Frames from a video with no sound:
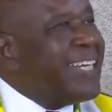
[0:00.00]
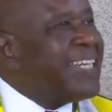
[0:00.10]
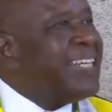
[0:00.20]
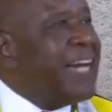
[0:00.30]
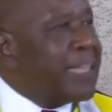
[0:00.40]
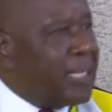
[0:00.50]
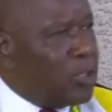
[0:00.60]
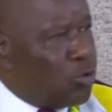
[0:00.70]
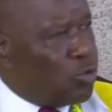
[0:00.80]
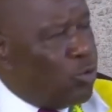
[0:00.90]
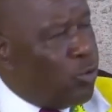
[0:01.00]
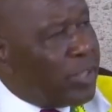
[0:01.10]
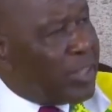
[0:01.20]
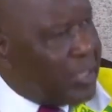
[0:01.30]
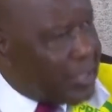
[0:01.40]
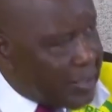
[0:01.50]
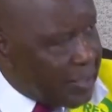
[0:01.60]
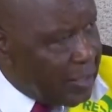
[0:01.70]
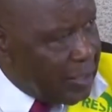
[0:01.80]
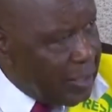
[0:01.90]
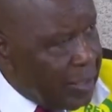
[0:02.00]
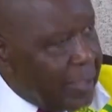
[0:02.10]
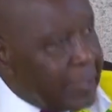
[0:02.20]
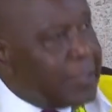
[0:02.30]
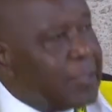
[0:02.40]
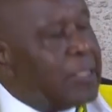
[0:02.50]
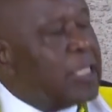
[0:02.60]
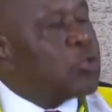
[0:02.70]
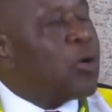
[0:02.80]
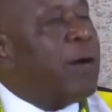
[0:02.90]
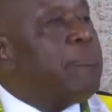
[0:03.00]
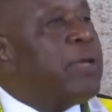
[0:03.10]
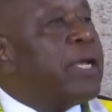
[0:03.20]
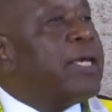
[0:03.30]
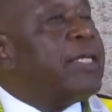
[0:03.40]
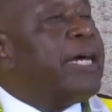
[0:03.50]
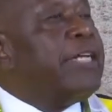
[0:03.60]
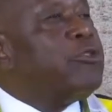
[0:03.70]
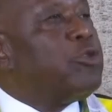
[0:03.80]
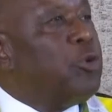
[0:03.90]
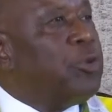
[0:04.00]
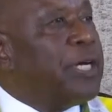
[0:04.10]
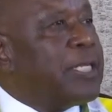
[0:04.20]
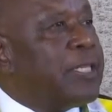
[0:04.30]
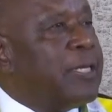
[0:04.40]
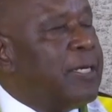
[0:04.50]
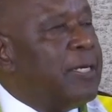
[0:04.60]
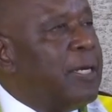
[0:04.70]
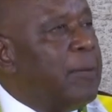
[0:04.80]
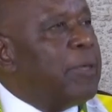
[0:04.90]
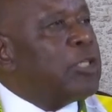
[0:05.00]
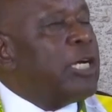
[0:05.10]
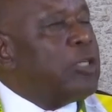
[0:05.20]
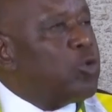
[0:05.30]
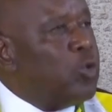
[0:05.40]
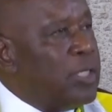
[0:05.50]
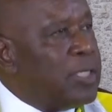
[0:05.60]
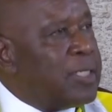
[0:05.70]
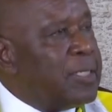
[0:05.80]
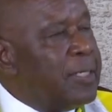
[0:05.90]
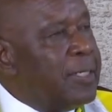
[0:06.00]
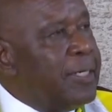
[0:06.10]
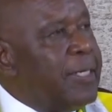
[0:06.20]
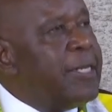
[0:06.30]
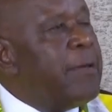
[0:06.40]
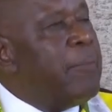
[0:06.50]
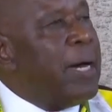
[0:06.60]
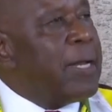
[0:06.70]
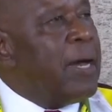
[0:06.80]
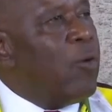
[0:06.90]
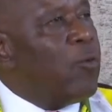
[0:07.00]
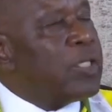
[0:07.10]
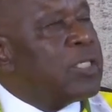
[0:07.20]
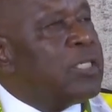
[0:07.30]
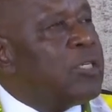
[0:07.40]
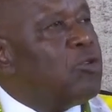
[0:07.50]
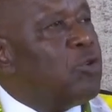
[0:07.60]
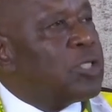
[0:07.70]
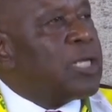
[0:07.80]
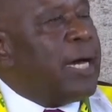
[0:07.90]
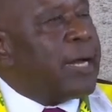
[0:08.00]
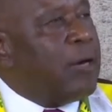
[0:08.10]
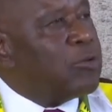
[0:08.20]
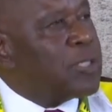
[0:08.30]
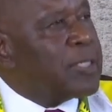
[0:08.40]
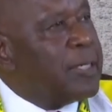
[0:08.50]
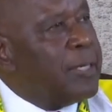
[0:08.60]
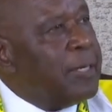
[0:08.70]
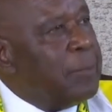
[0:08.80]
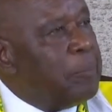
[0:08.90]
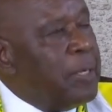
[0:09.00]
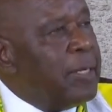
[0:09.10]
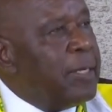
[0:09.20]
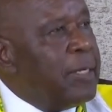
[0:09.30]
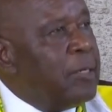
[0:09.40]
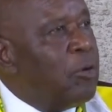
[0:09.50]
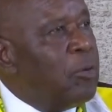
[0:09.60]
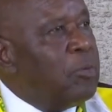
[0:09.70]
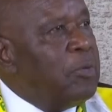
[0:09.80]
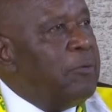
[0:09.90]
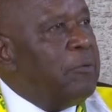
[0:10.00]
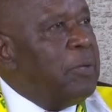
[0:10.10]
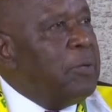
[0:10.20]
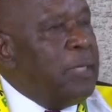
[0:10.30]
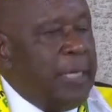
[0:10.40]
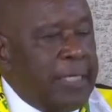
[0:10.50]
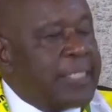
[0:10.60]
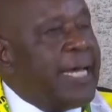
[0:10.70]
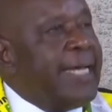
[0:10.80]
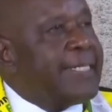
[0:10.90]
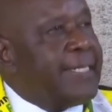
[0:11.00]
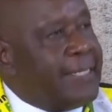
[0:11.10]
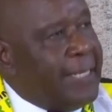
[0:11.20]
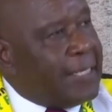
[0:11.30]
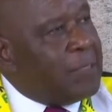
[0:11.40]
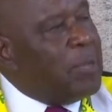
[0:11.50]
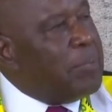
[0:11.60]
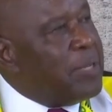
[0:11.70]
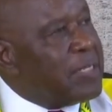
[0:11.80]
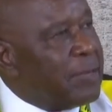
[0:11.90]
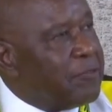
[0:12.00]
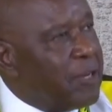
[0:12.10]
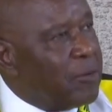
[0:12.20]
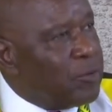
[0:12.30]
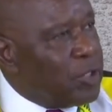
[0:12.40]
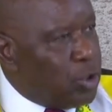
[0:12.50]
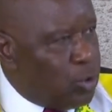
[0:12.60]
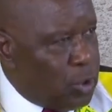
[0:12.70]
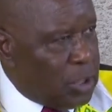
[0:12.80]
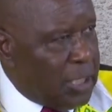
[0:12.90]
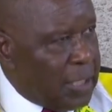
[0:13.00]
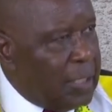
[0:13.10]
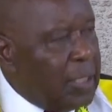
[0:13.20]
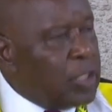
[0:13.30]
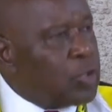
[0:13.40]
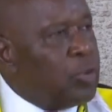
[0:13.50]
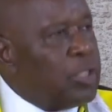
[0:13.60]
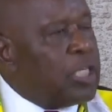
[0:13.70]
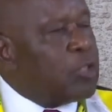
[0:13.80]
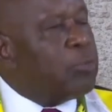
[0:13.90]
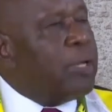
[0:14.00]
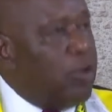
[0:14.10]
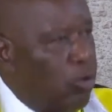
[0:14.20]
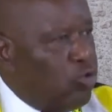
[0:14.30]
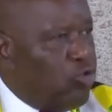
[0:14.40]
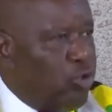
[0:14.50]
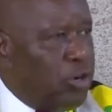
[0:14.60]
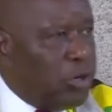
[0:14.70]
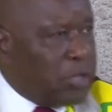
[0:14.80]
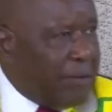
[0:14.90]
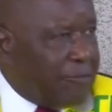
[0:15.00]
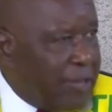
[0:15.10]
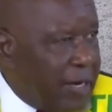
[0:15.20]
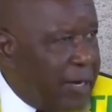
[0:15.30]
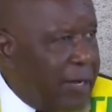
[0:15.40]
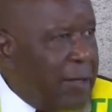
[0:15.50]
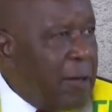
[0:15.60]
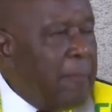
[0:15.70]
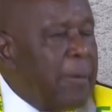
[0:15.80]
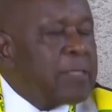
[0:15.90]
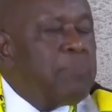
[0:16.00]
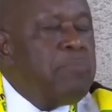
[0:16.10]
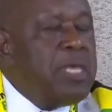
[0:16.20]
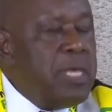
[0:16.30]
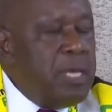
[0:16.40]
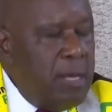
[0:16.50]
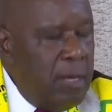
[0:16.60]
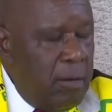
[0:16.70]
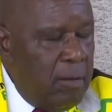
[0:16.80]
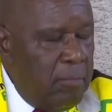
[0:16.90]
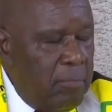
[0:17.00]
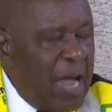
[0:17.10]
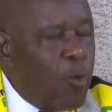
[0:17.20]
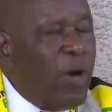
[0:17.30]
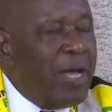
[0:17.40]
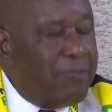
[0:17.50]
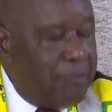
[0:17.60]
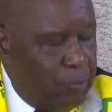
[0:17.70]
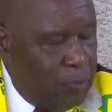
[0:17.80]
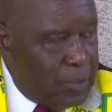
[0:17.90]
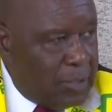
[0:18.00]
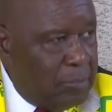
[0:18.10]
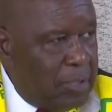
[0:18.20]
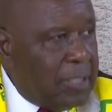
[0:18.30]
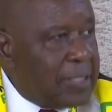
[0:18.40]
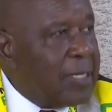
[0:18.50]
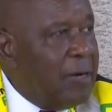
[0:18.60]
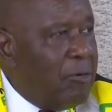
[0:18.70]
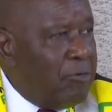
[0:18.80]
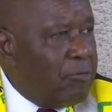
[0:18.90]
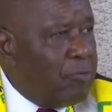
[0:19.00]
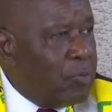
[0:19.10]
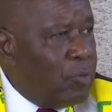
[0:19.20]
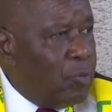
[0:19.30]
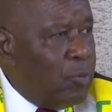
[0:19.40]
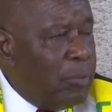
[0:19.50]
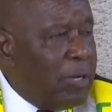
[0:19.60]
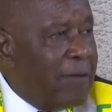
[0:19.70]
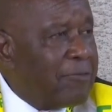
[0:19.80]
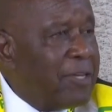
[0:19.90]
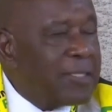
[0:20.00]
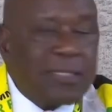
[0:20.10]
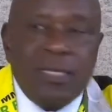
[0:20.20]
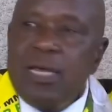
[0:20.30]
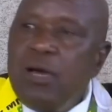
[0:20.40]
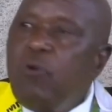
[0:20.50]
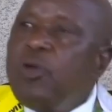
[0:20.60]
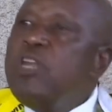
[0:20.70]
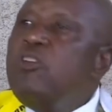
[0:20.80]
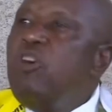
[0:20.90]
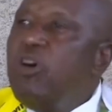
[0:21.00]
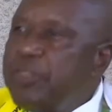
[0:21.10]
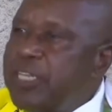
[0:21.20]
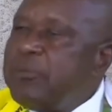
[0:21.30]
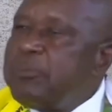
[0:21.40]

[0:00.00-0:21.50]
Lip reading: had nothing to do with it, and he had to come back and undo that thing, but undo it in a manner which did not arouse the anxieties that he may be interfering with the judiciary. So it had to be a long drawn-out affair. But me, my wife, who is the Minister of Women Affairs, we know that the